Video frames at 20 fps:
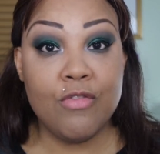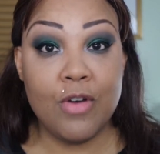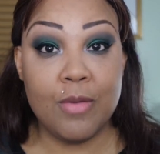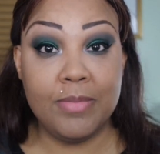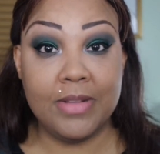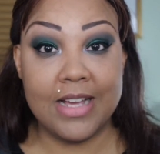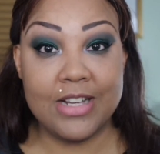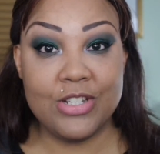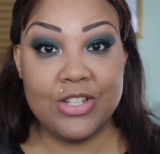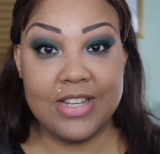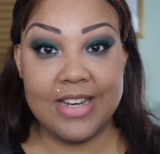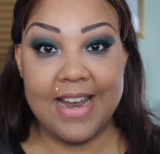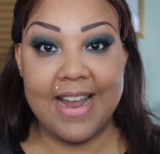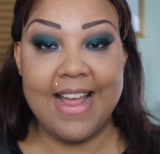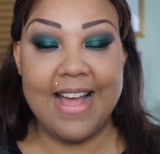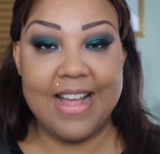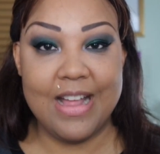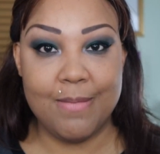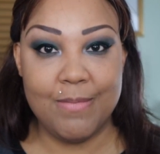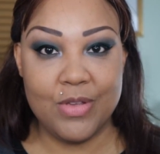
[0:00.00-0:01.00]
For blush
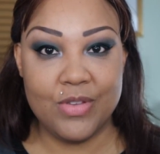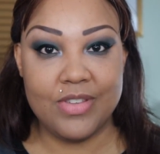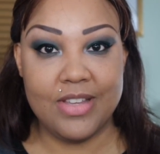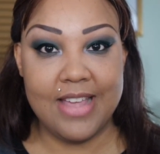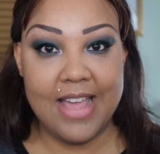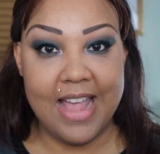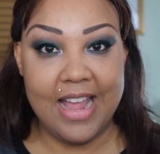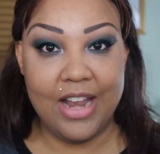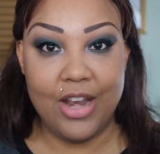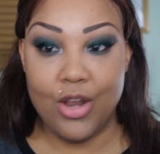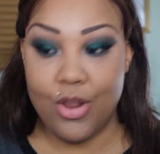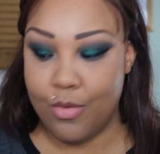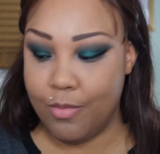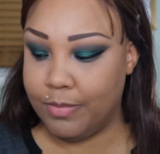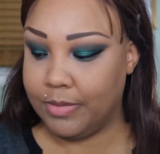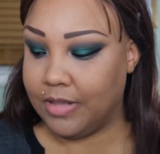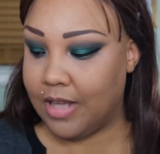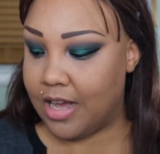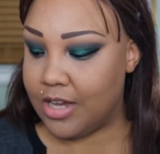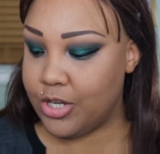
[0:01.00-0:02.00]
today, I am using a new
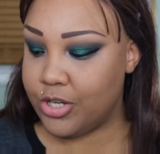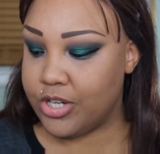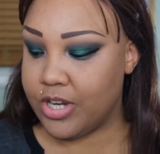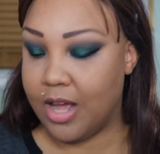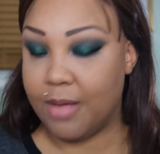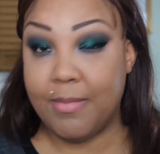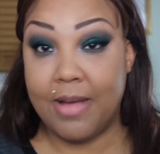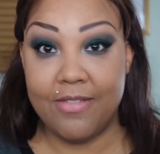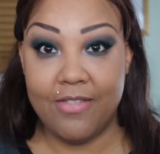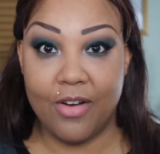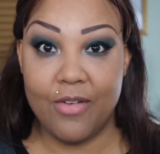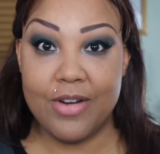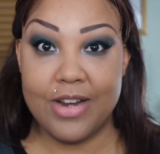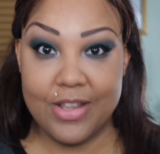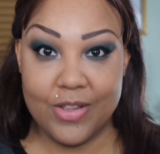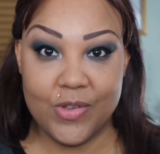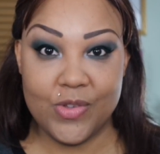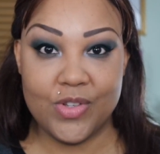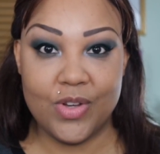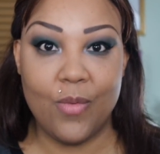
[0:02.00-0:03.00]
blush. I've
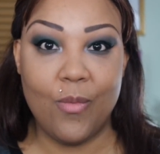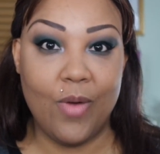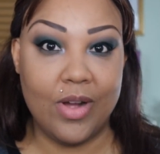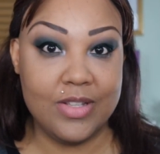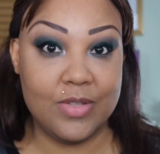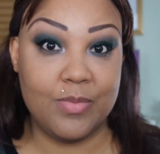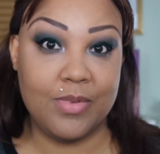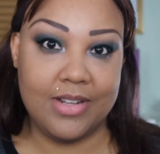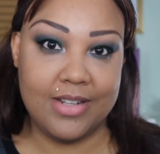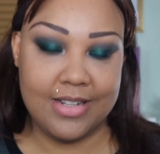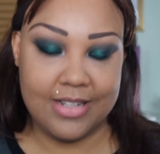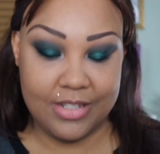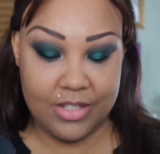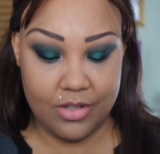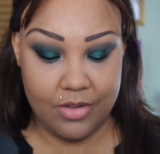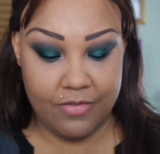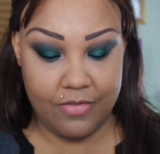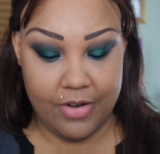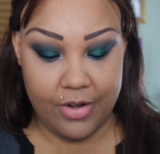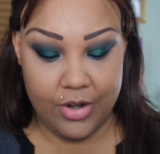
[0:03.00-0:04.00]
already used it once, but it
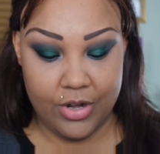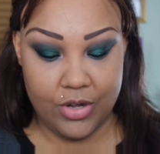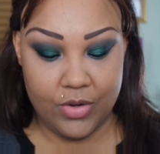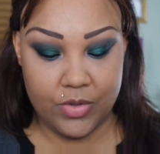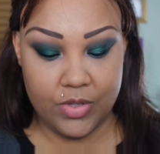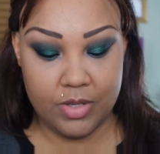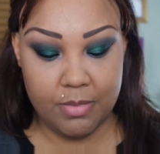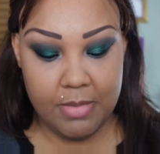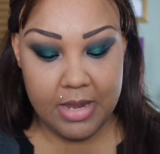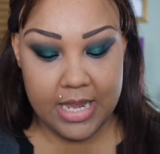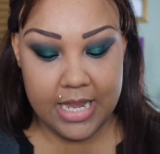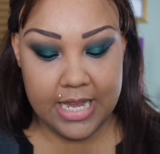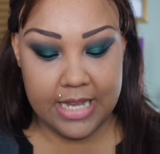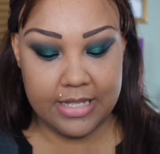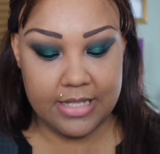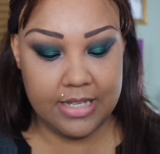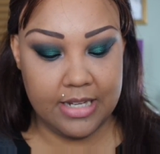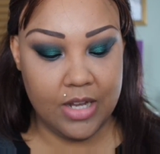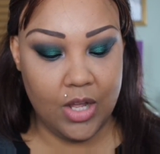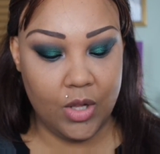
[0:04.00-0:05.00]
is very new to me.
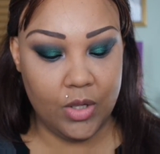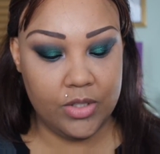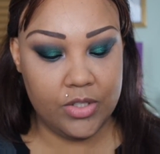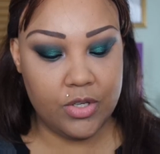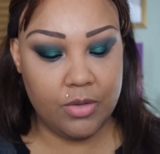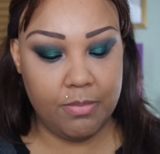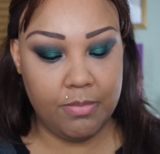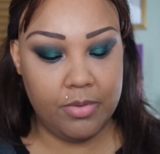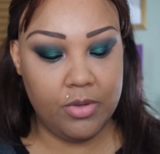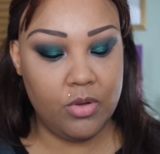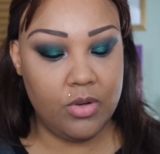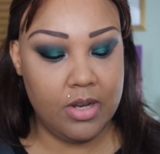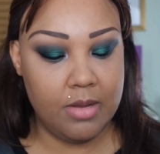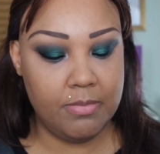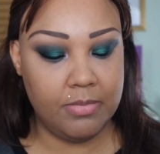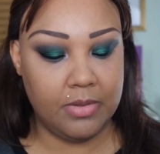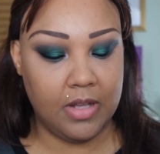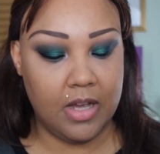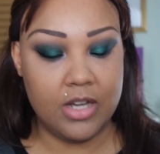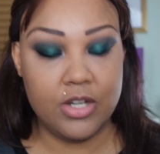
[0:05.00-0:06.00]
It's an Ulta
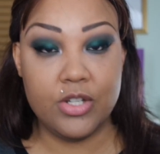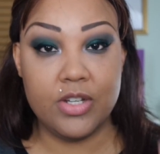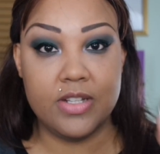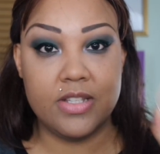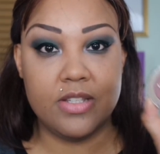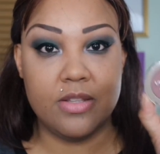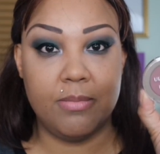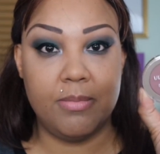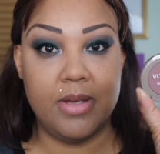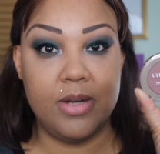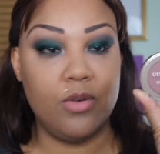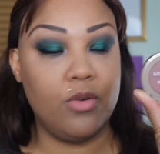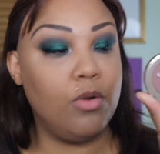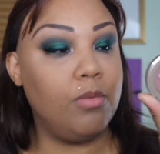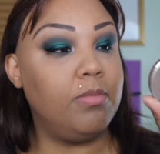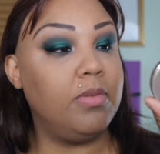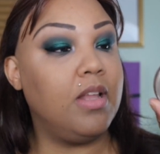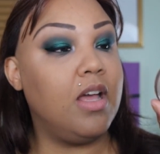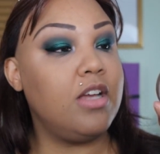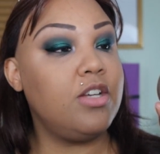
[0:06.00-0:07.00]
Beauty blush. It's the
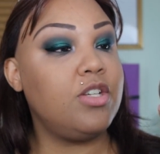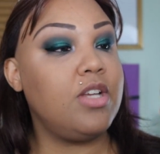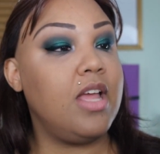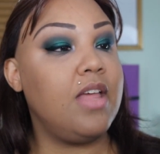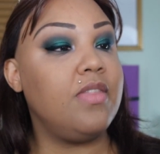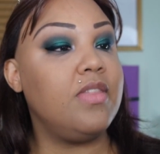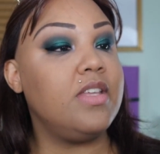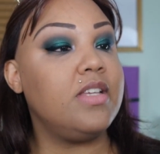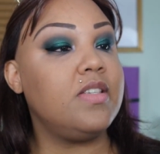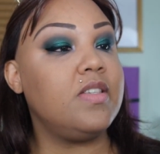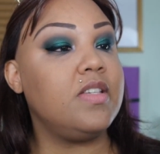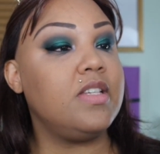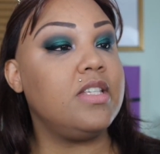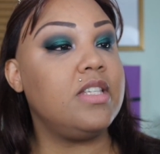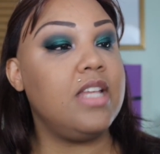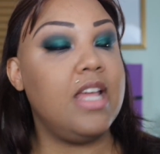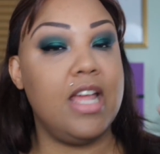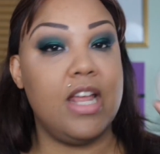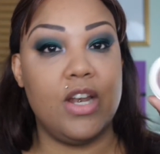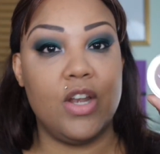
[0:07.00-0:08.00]
Mineral Blush, and this
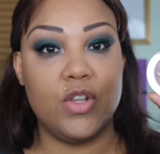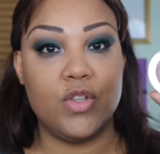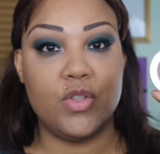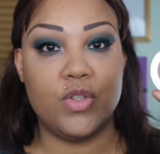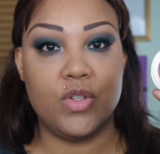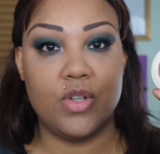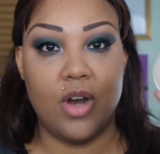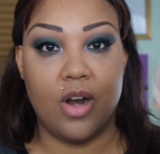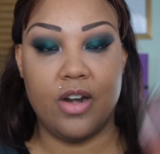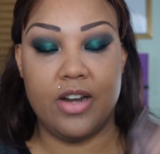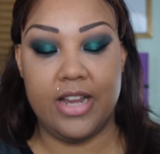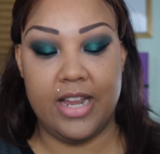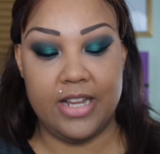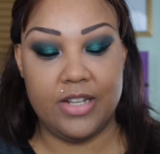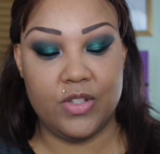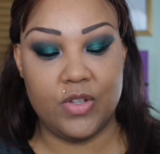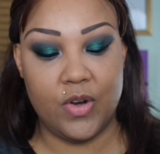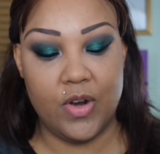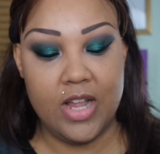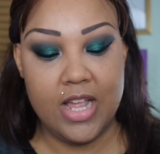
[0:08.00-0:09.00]
is in
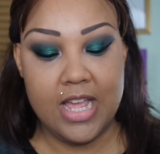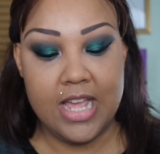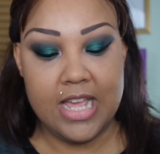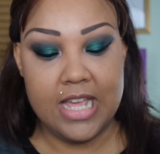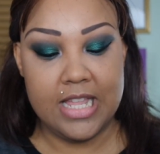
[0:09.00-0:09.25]
Stargazer.